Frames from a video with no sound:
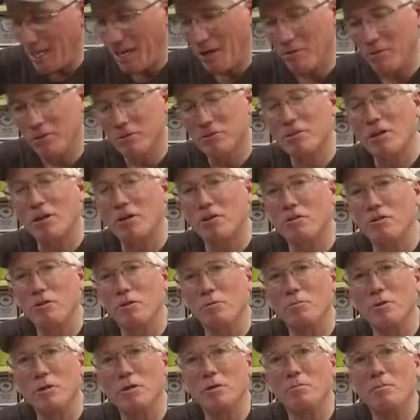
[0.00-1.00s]
I want to talk a
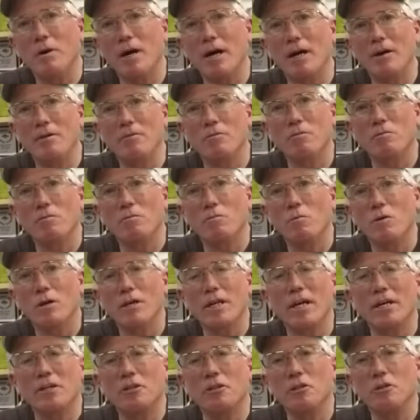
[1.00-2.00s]
little bit about what
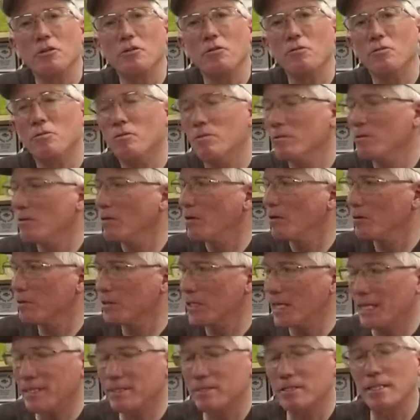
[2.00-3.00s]
I do on
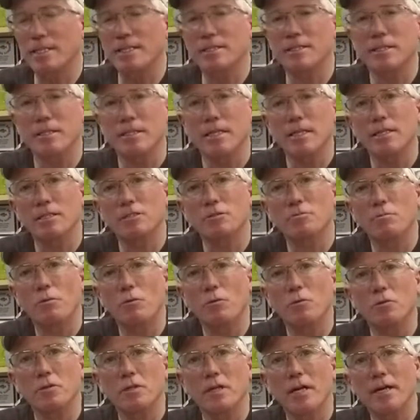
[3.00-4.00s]
days like today. It's
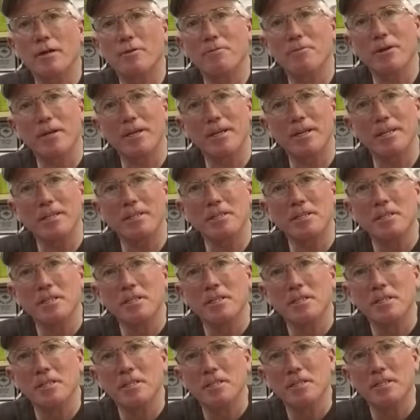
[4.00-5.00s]
pouring down rain.
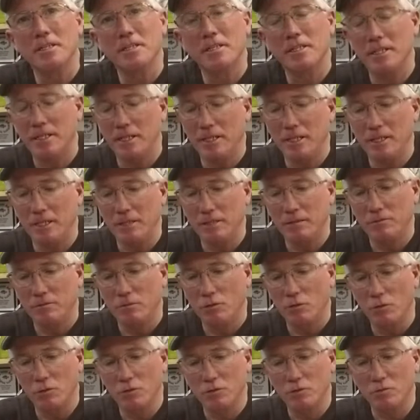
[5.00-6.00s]
Uh, of
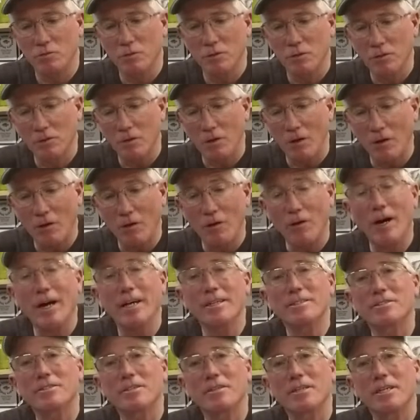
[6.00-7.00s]
course, we're all
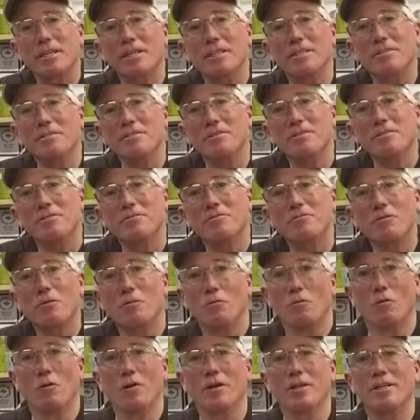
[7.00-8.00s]
isolated
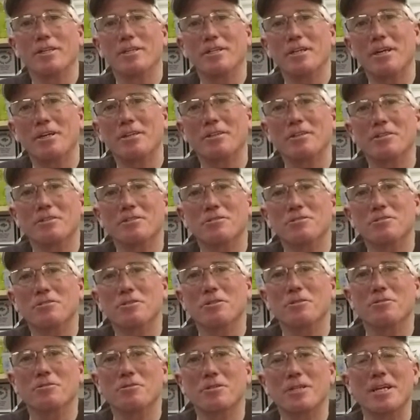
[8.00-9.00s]
from one another,
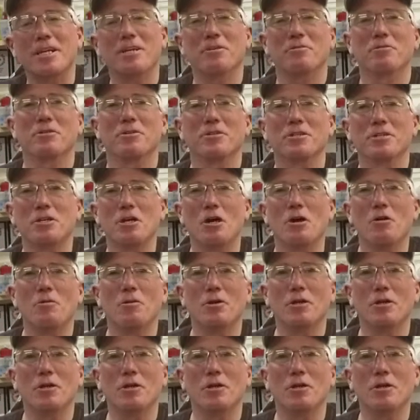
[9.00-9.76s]
so can't really go